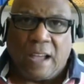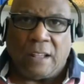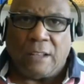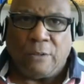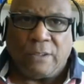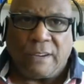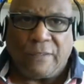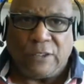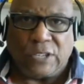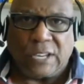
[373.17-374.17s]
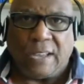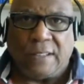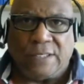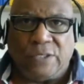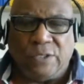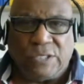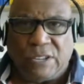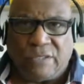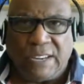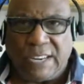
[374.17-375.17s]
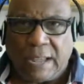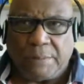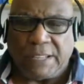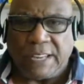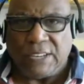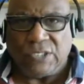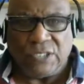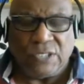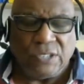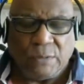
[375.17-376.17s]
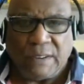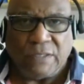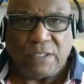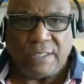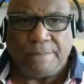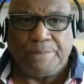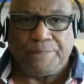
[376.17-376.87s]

allow the graphics card to use the 3D application to do everything.